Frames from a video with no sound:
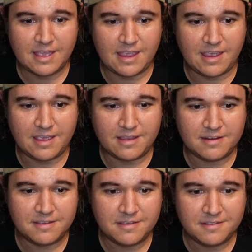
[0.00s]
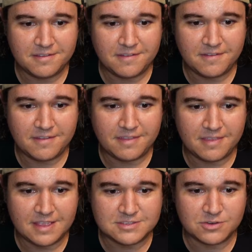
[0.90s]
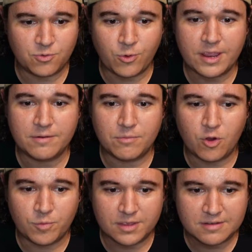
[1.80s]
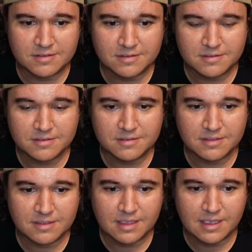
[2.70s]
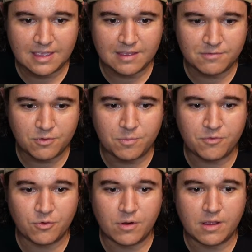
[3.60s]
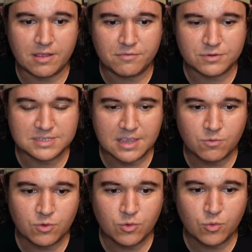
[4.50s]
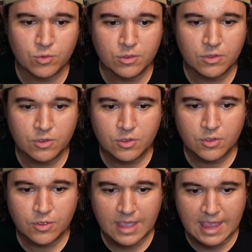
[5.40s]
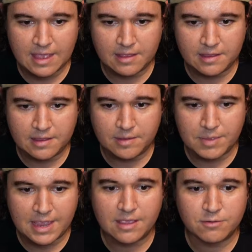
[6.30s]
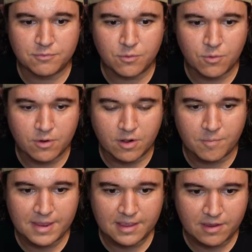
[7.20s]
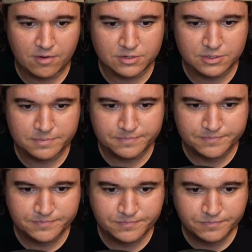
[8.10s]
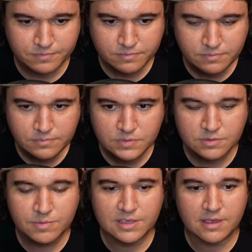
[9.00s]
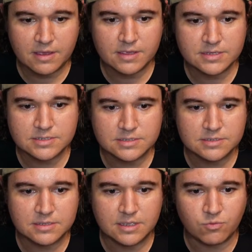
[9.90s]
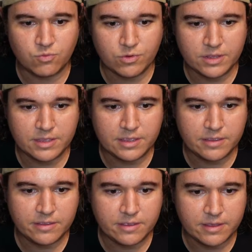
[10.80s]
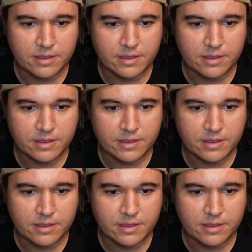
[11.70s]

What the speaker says: And that's a great moment for Sang-woo, and for our main character, because it really